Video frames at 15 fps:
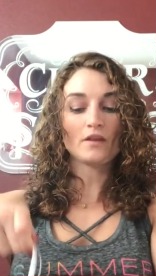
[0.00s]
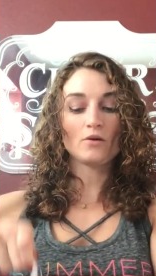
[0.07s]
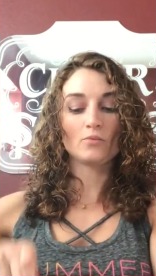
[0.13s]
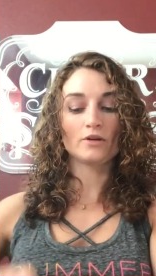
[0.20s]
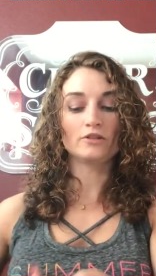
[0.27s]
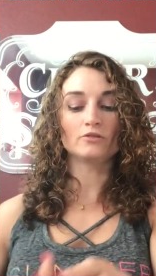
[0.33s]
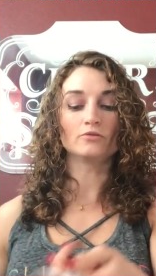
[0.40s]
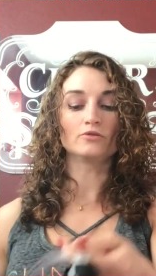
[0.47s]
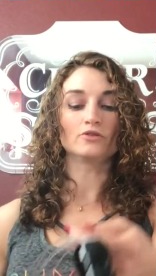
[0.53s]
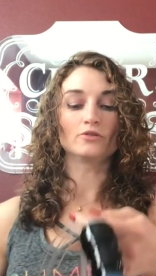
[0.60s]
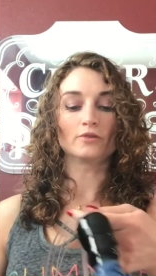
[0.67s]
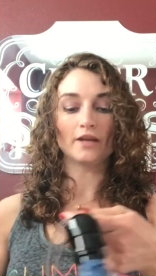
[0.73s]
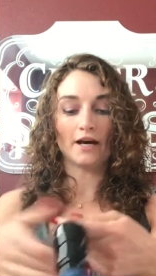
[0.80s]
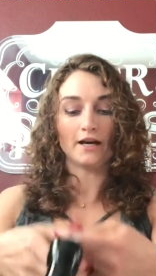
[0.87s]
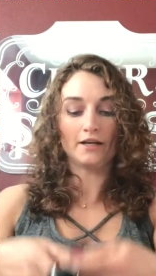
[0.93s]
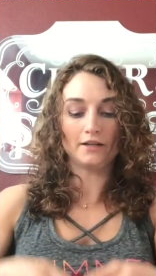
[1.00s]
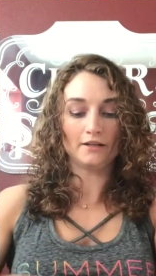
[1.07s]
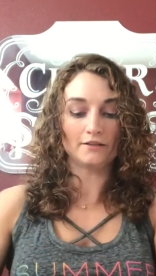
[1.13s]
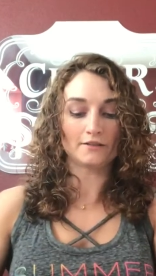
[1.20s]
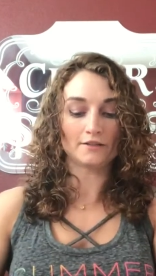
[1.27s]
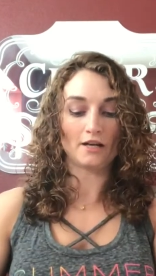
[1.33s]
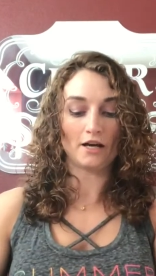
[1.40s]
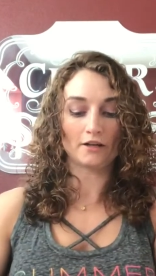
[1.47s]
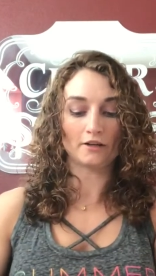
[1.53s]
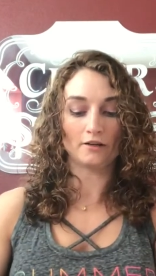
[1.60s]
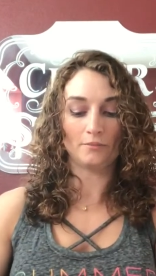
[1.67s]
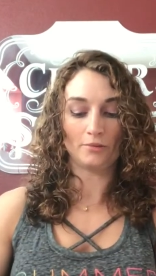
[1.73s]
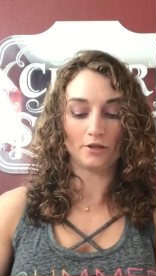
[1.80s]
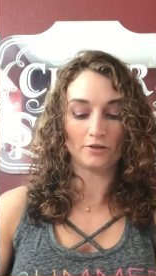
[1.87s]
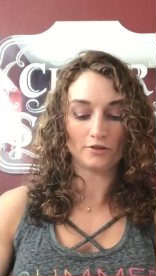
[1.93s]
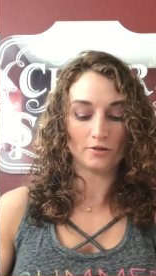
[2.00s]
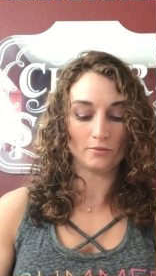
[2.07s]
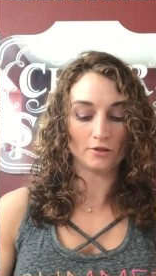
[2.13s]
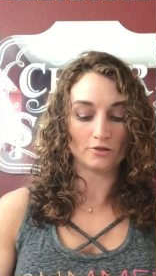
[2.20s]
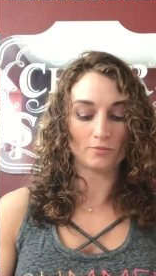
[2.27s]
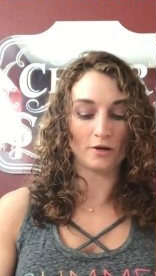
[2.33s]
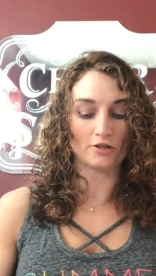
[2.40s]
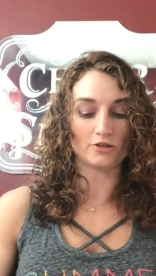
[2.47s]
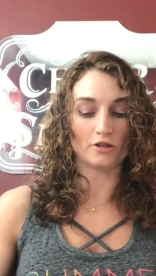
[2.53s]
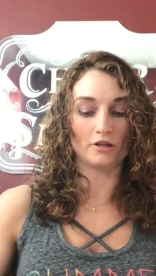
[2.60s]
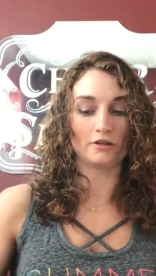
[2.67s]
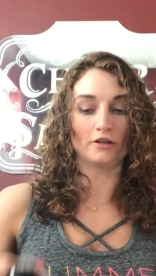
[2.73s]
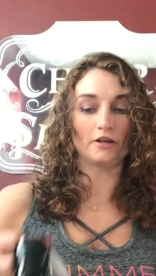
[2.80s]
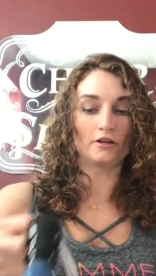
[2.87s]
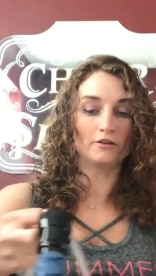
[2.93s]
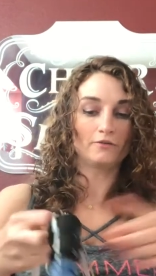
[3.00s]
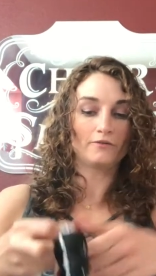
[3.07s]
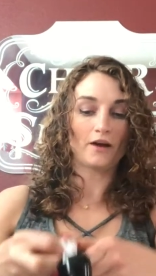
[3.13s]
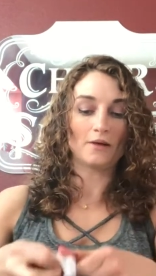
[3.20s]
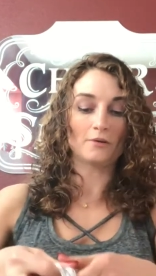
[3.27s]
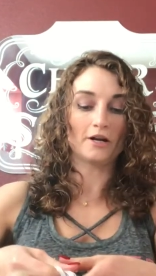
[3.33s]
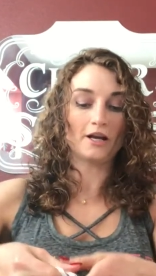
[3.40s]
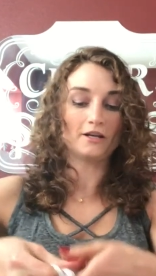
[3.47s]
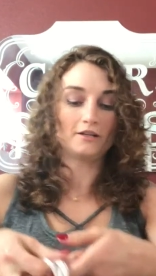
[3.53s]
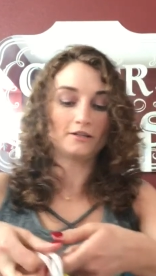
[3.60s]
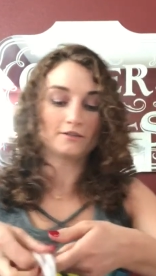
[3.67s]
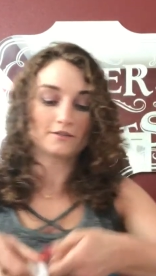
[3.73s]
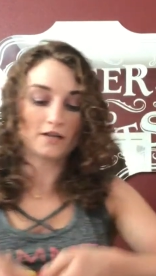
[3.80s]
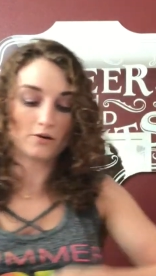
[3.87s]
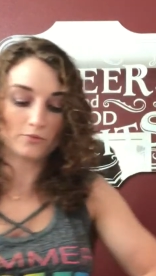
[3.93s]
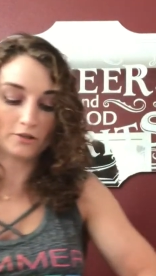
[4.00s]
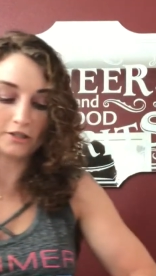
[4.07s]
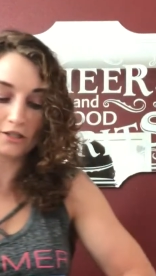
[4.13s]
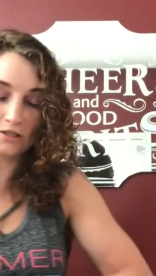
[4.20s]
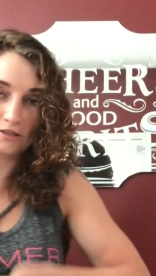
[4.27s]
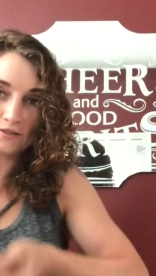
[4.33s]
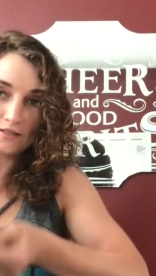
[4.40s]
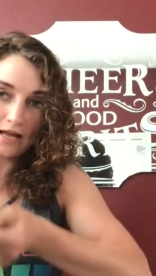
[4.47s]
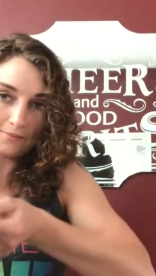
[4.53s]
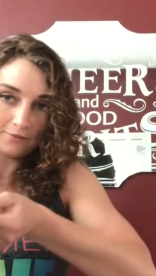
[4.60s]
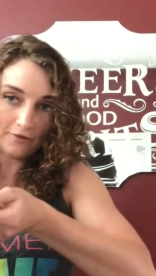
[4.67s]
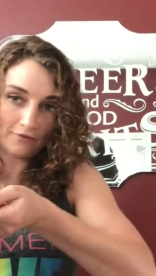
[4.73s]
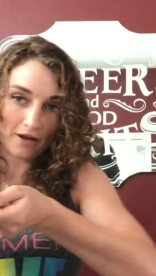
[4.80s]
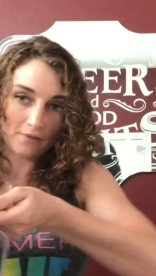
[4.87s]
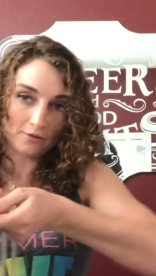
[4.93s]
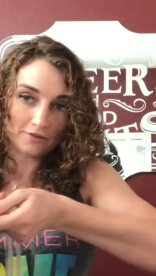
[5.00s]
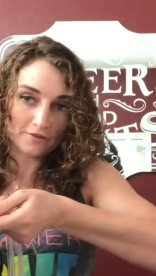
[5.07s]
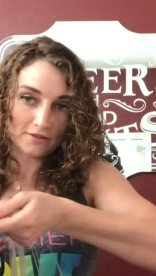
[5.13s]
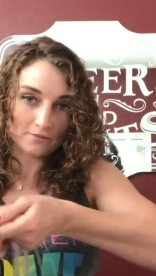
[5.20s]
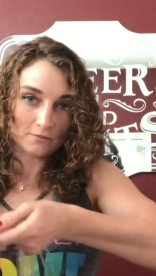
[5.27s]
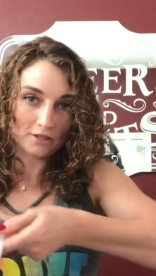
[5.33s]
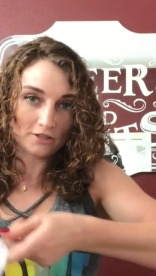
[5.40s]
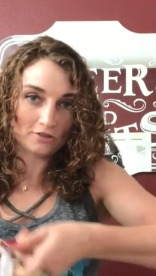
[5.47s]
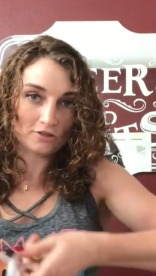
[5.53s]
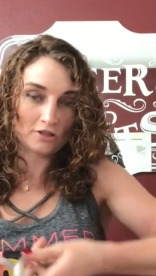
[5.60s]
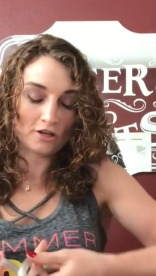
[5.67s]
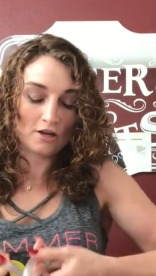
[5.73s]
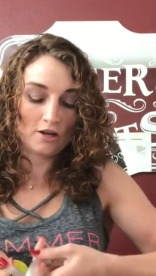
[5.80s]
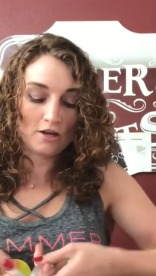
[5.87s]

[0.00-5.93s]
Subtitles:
when you do that, it's not going to put too much pressure on the fiber head, and it's not really going to snap the fibers as much